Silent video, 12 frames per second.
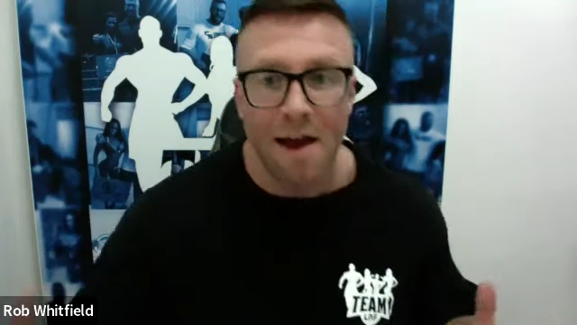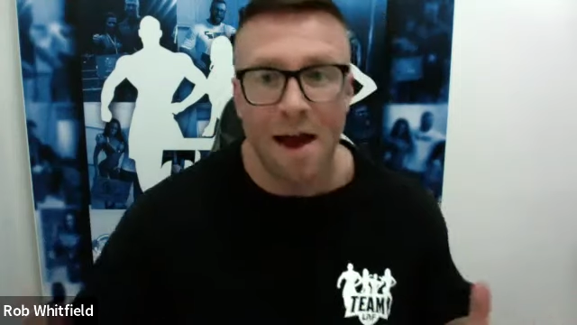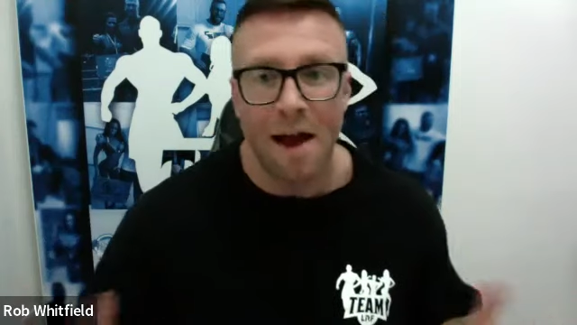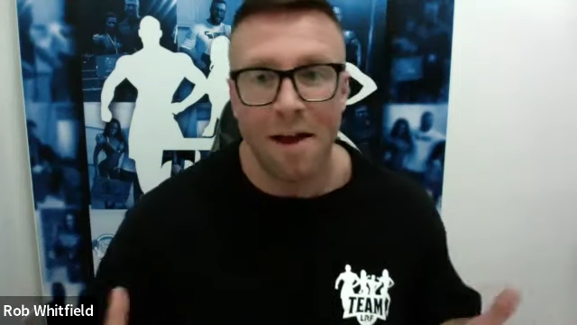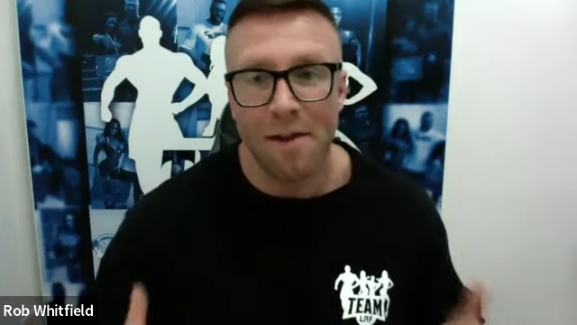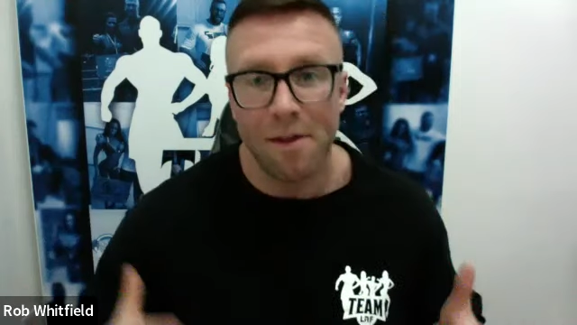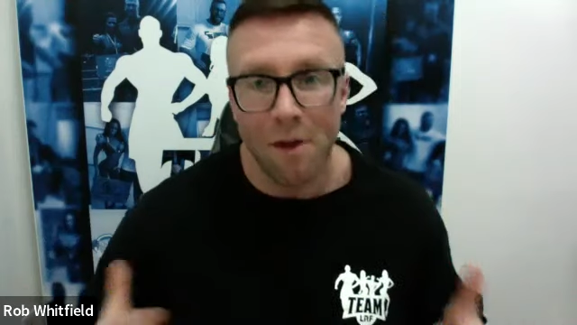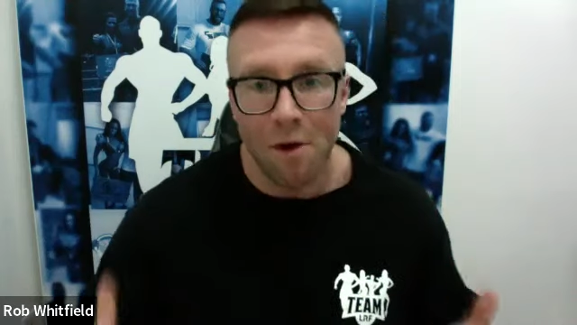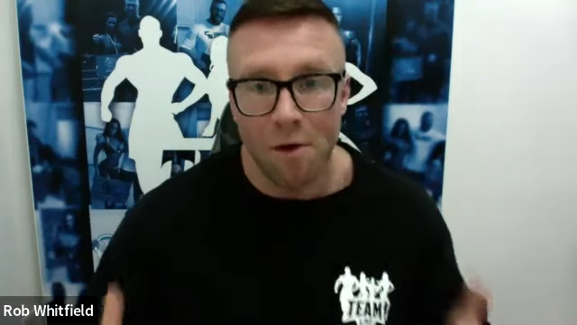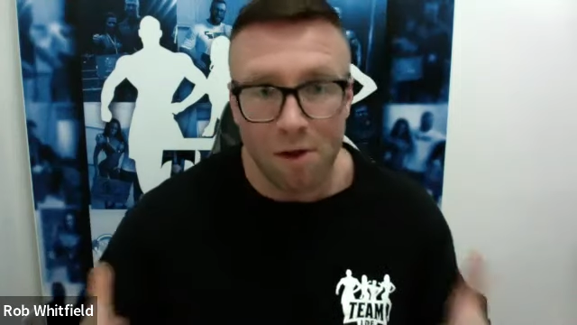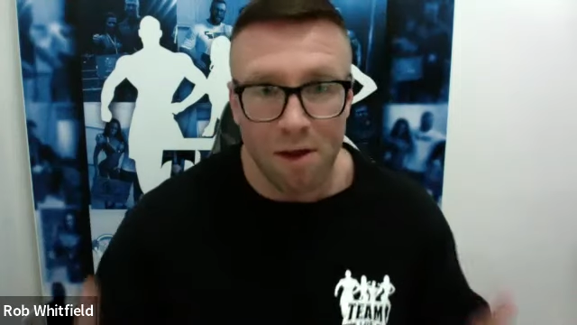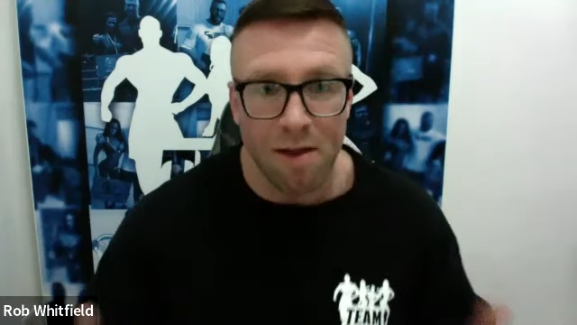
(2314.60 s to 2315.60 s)
and
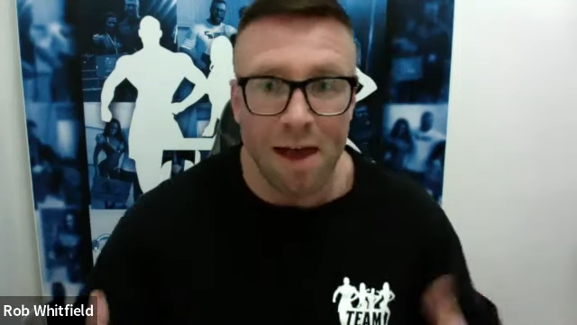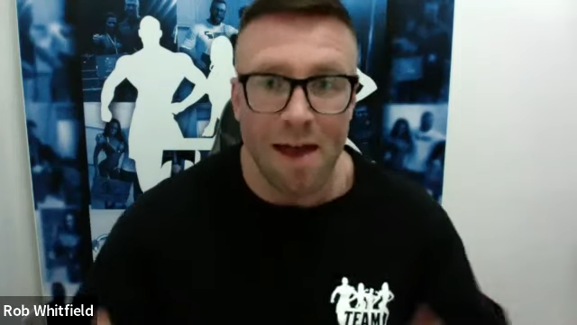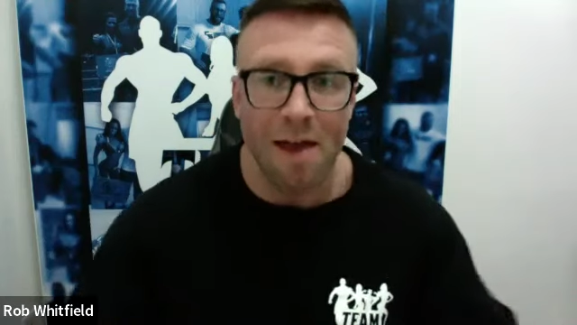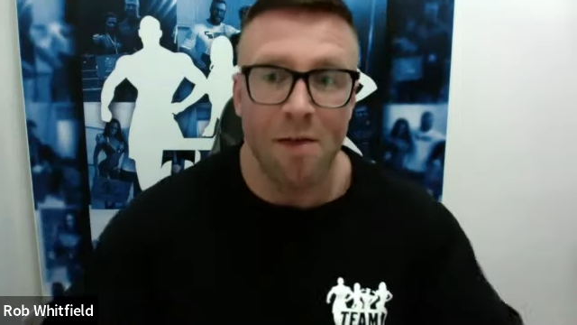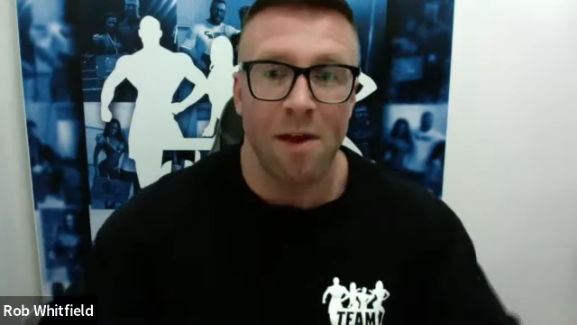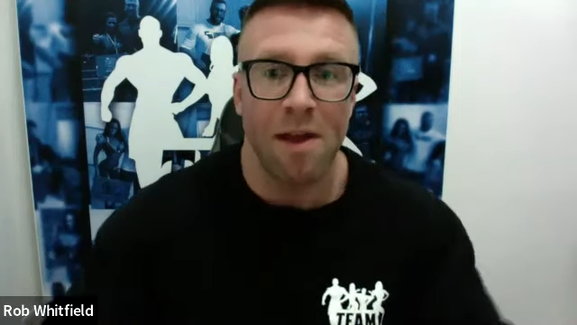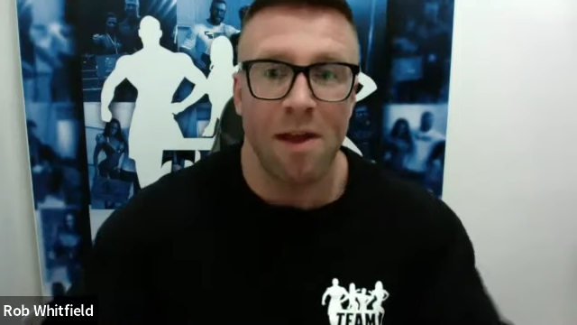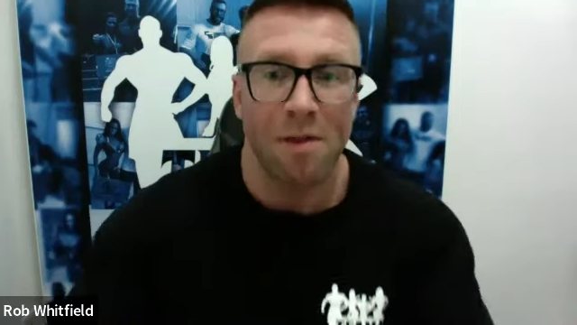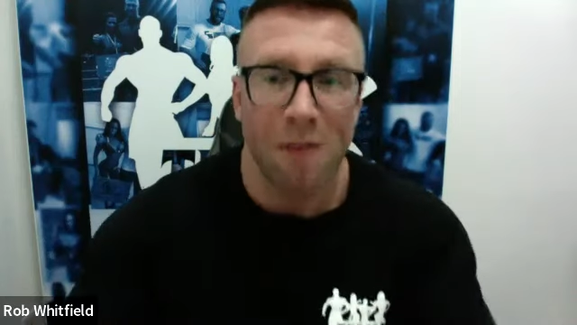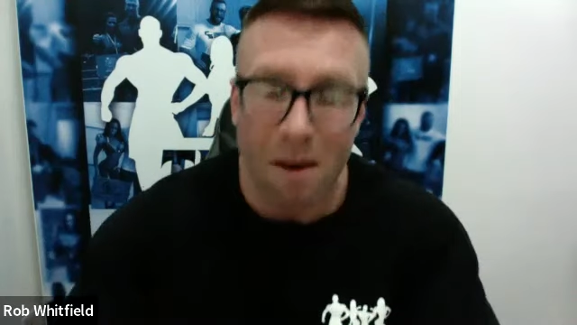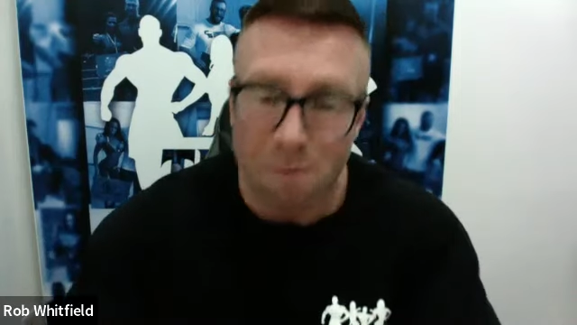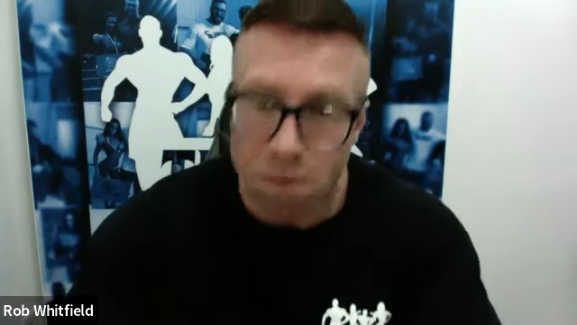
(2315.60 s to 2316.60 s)
those are the days where they
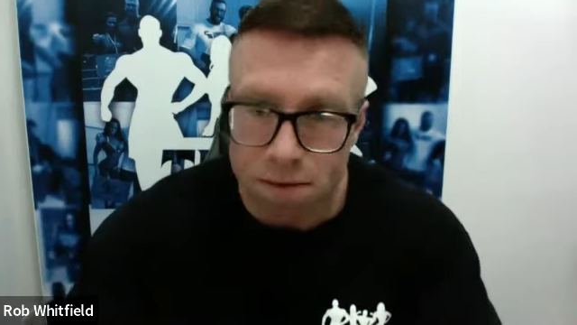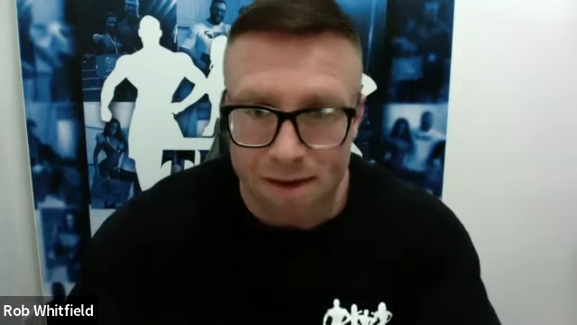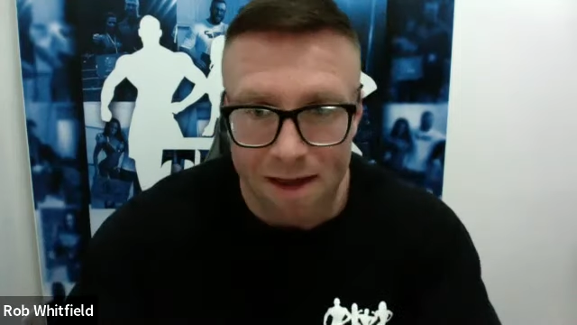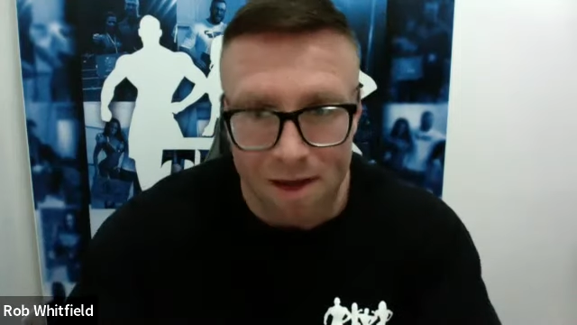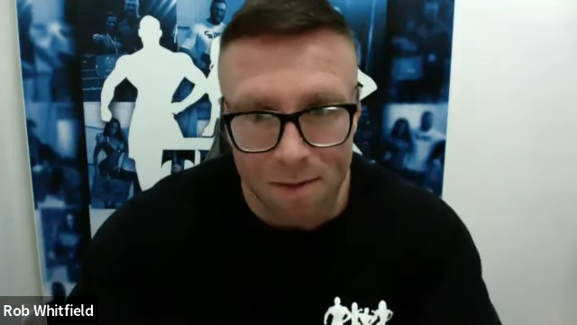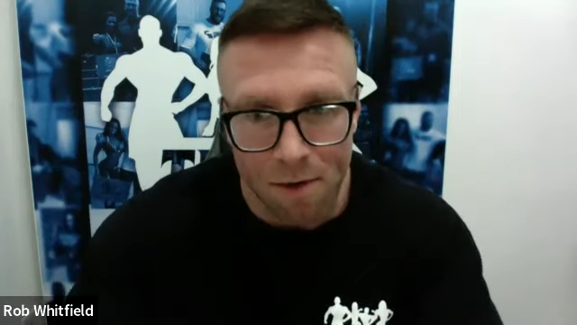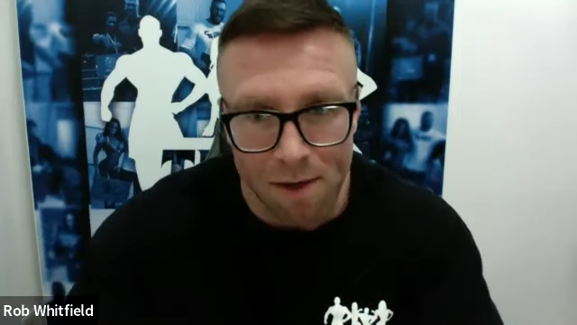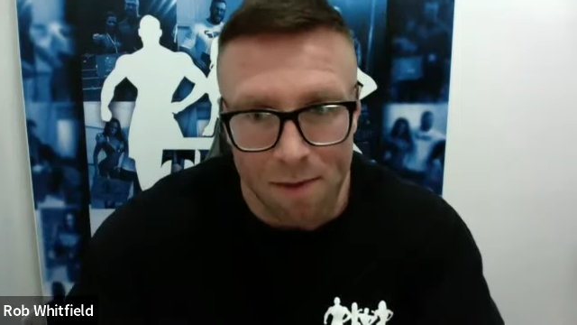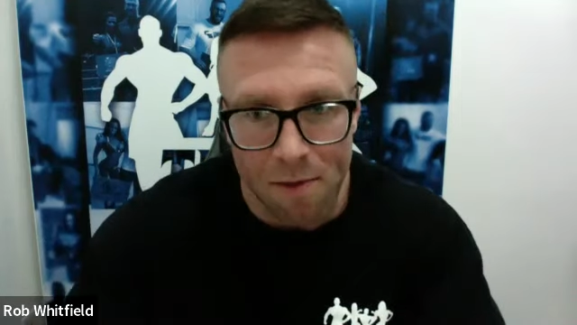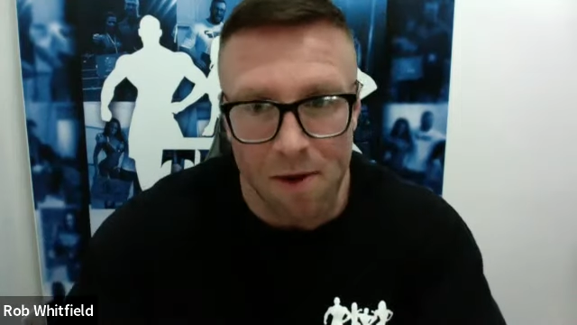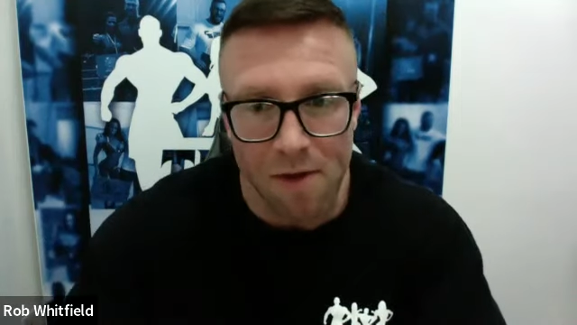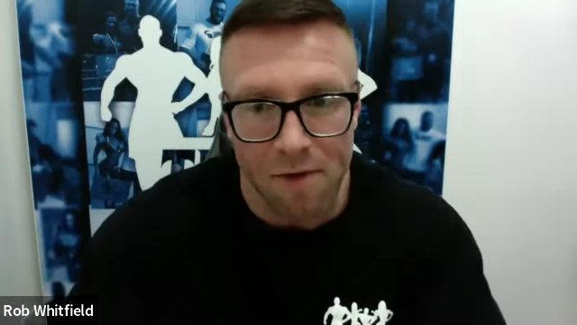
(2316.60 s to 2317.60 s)
think, is
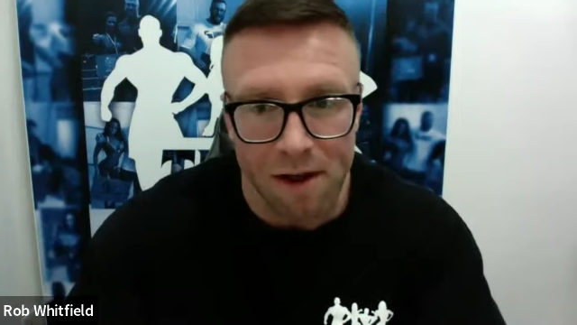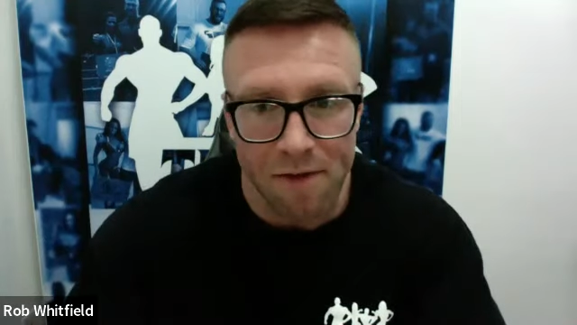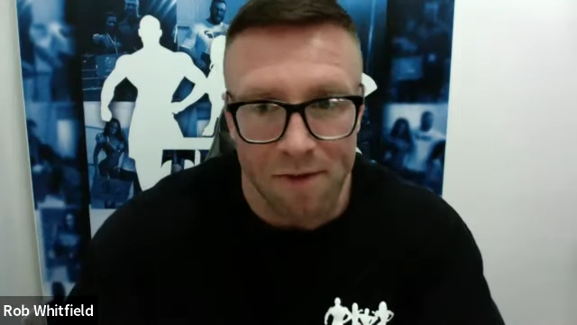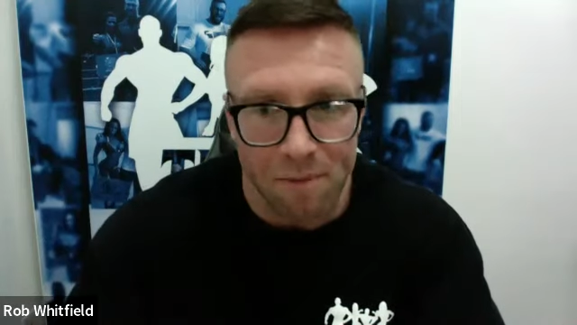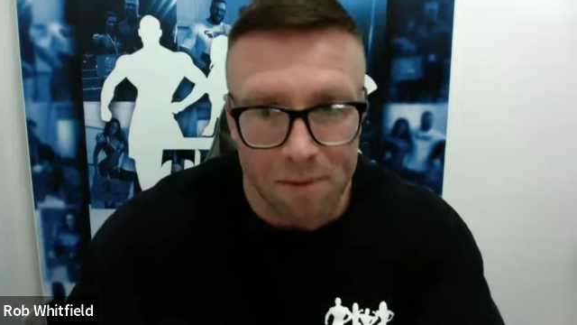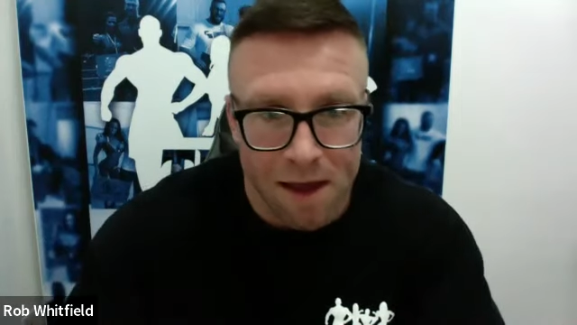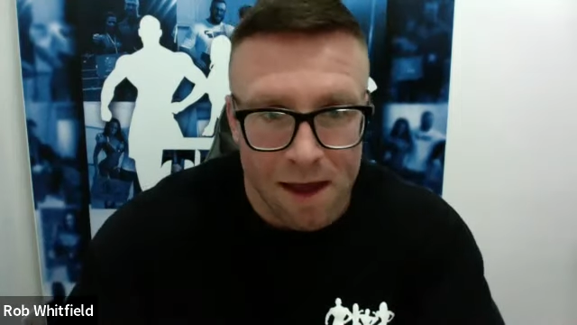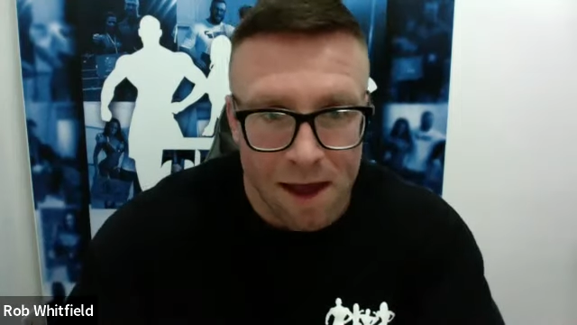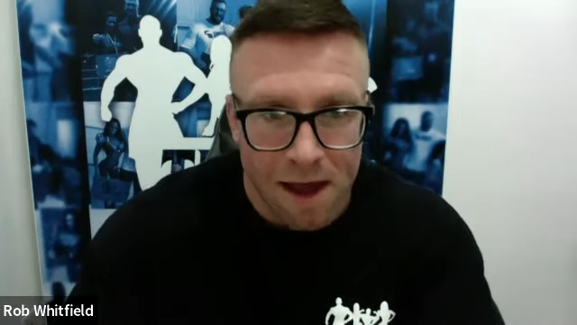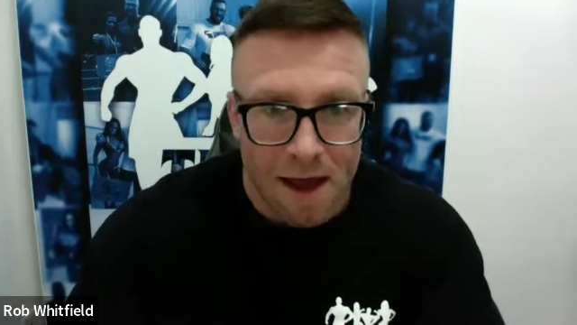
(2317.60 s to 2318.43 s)
bodybuilding really for me?